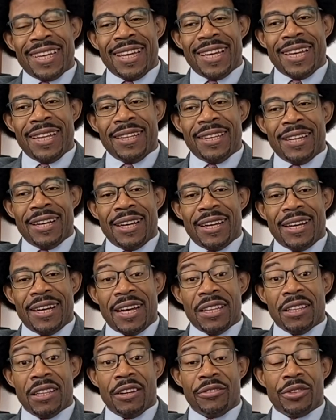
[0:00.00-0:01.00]
And uh,
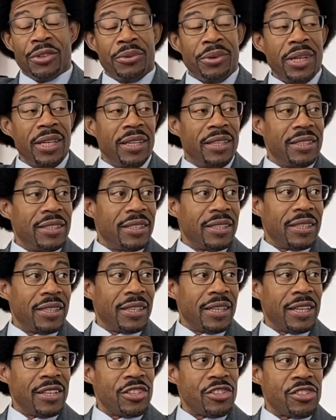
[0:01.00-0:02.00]
I loved to read,
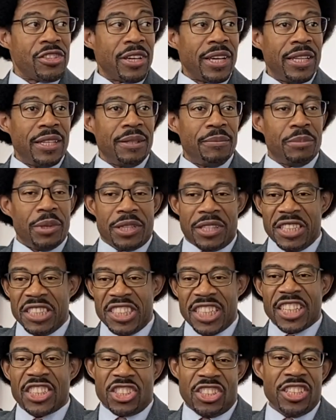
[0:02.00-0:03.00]
and so and but the
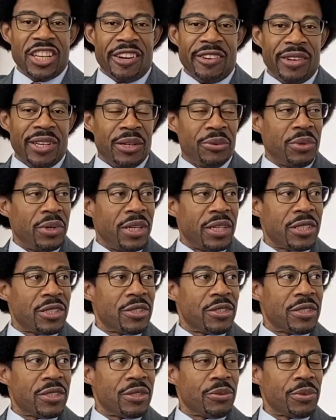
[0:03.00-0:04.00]
dictionary
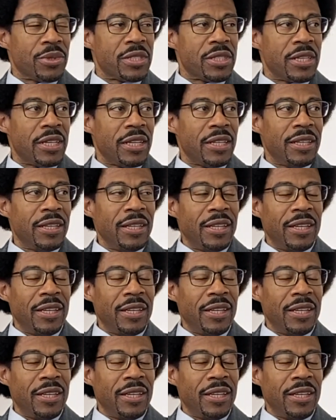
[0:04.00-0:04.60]
was was it.